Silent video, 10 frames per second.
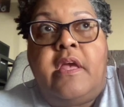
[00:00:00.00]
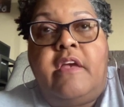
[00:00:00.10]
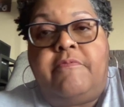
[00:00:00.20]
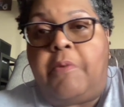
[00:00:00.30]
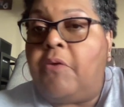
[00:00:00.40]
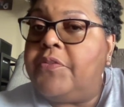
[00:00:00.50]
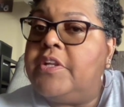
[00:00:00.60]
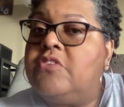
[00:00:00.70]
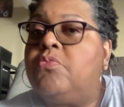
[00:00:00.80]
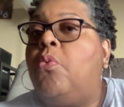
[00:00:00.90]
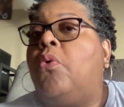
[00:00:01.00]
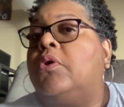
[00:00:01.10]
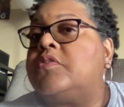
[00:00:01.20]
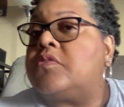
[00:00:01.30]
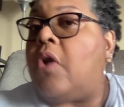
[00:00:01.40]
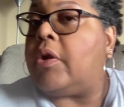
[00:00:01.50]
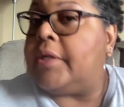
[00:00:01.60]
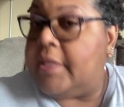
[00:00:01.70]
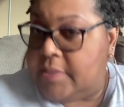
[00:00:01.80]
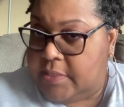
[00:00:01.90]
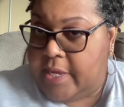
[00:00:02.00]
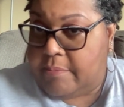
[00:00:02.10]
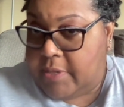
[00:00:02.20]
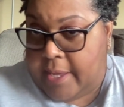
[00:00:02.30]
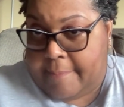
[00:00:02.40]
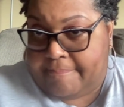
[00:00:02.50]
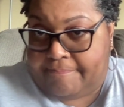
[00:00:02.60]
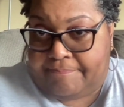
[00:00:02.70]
if both of these wars started at the same time.